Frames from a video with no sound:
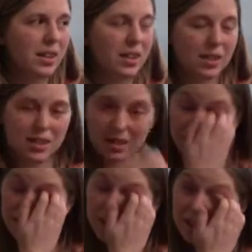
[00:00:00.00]

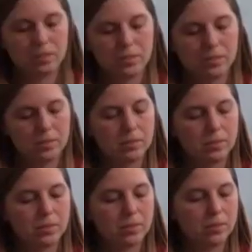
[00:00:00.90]

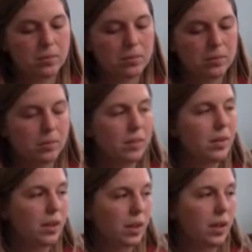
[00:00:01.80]

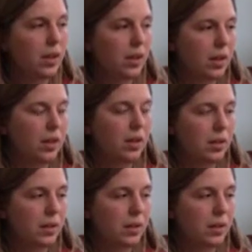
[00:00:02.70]
(not speaking)